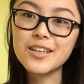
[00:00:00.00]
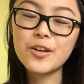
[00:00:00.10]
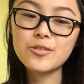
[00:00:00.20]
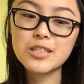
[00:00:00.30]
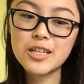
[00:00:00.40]
to
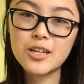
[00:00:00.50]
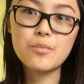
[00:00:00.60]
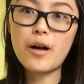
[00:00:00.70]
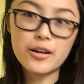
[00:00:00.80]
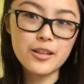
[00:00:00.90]
go to her
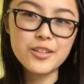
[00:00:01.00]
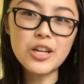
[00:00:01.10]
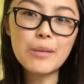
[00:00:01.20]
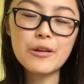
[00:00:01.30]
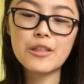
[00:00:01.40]
modeling
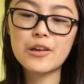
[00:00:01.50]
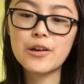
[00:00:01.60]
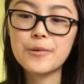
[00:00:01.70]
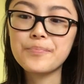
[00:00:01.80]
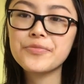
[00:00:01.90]
job with
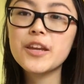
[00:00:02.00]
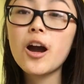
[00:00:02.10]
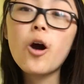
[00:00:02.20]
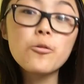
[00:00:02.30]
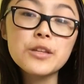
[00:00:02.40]
her
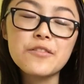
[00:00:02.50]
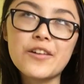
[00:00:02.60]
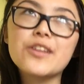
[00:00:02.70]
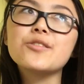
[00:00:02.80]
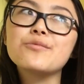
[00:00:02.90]
only
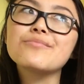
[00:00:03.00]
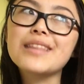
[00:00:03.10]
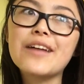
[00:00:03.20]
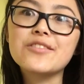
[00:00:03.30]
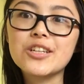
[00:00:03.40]
friend who
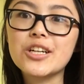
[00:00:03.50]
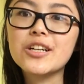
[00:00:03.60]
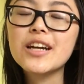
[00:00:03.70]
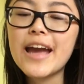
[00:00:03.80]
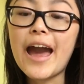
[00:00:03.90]
left her,
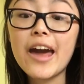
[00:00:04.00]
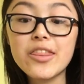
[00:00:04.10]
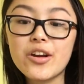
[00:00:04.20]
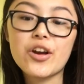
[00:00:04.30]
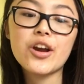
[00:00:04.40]

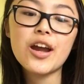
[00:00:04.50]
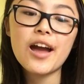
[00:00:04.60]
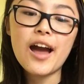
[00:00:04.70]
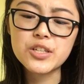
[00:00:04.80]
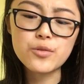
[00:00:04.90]
Heather,
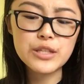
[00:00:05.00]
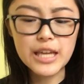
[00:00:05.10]
she was